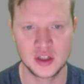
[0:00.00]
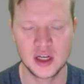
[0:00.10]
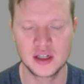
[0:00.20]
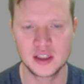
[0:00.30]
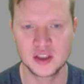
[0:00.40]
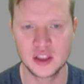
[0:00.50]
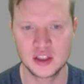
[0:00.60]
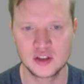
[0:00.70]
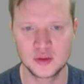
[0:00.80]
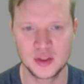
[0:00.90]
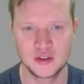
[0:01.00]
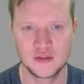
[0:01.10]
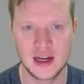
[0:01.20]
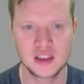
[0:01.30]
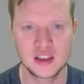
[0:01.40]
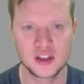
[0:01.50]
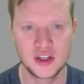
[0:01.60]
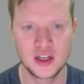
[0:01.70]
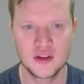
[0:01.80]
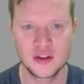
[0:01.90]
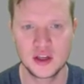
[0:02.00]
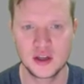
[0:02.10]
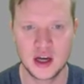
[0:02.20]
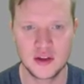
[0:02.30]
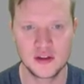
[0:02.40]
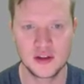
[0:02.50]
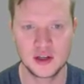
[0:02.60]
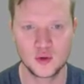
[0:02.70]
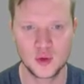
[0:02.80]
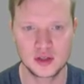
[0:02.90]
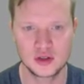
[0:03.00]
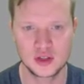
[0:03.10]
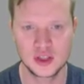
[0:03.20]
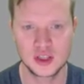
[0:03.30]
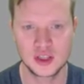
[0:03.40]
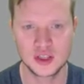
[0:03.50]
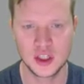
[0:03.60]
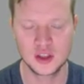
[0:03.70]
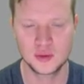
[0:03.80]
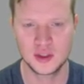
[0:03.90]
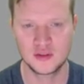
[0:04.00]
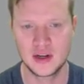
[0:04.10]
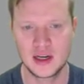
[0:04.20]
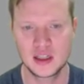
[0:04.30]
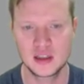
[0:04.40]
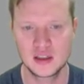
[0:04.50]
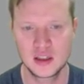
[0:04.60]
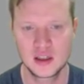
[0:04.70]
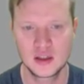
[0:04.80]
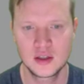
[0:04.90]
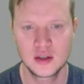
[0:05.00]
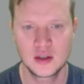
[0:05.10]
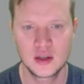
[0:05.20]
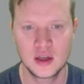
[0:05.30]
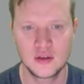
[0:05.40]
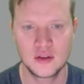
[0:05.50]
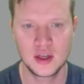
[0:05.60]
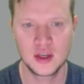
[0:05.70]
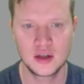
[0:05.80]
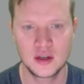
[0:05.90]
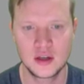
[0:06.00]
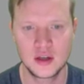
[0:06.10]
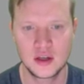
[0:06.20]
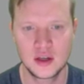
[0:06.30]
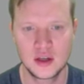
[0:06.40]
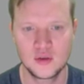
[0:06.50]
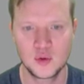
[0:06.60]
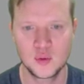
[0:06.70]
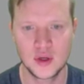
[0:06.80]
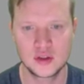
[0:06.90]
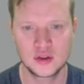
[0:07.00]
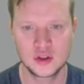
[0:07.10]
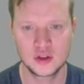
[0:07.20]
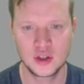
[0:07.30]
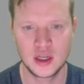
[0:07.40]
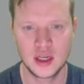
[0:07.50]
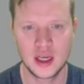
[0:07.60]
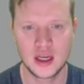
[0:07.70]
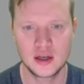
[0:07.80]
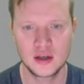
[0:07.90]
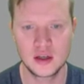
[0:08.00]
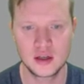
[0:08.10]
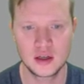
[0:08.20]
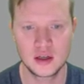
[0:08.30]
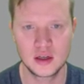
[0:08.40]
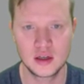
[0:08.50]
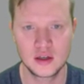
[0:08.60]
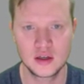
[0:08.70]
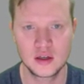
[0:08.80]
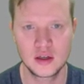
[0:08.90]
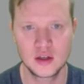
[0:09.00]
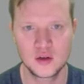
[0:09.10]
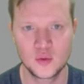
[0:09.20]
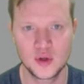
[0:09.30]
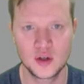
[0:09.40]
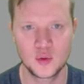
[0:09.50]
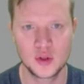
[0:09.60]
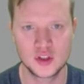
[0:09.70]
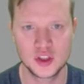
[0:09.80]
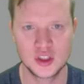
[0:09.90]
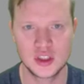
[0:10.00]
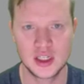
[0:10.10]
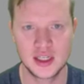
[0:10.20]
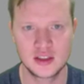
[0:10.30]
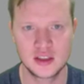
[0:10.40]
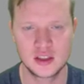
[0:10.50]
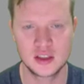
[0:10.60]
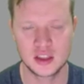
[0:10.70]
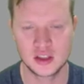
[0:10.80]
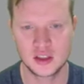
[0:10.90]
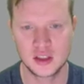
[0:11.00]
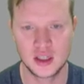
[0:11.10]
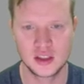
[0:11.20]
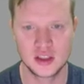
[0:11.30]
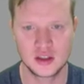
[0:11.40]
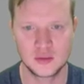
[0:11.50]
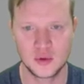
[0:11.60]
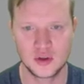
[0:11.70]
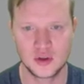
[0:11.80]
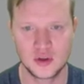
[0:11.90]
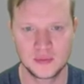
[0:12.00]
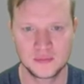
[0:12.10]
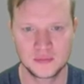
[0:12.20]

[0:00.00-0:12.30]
9 it's going to be invalid so anything other than 1 to 6 is going to be invalid and then if we want to end we will just select 6 exit the program